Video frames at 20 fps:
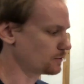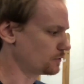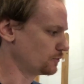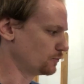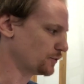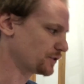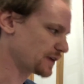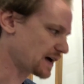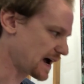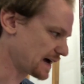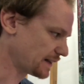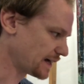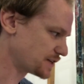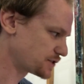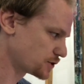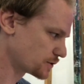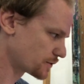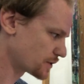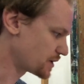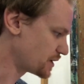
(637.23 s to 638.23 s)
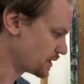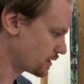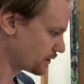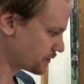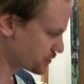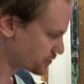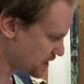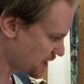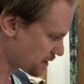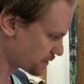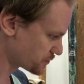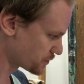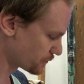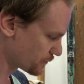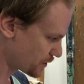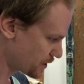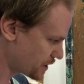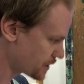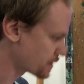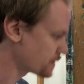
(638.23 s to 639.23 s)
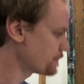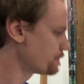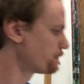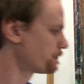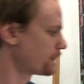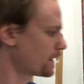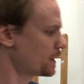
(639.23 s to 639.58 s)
with highlights over here and shadows over here,